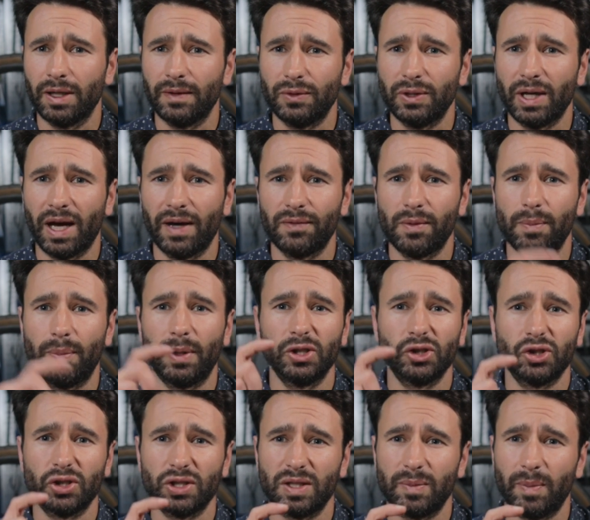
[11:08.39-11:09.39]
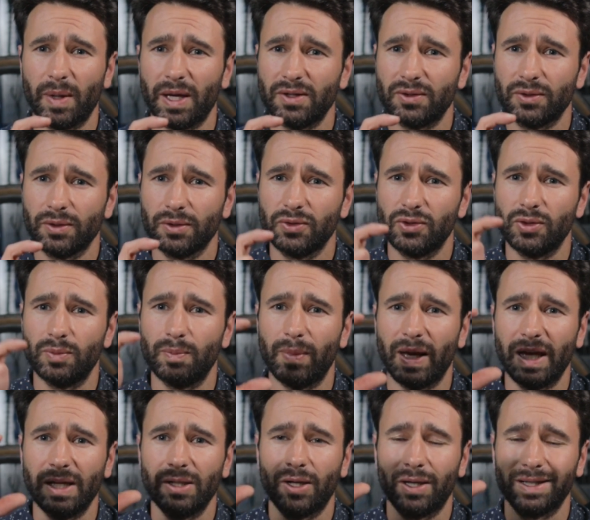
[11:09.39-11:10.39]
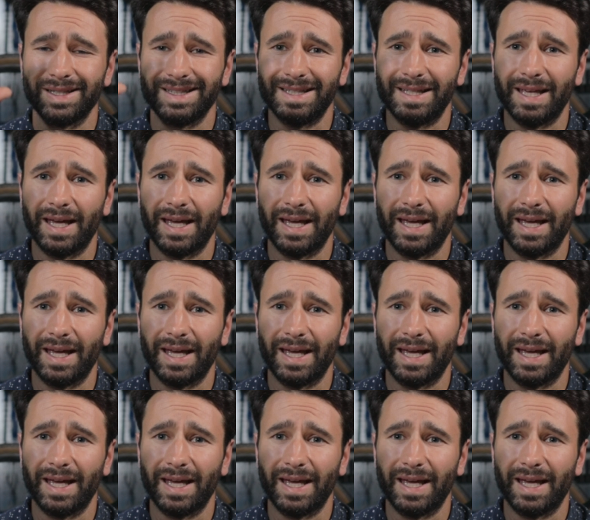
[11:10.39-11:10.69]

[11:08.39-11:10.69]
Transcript: if you have a bunch of spacers, you may not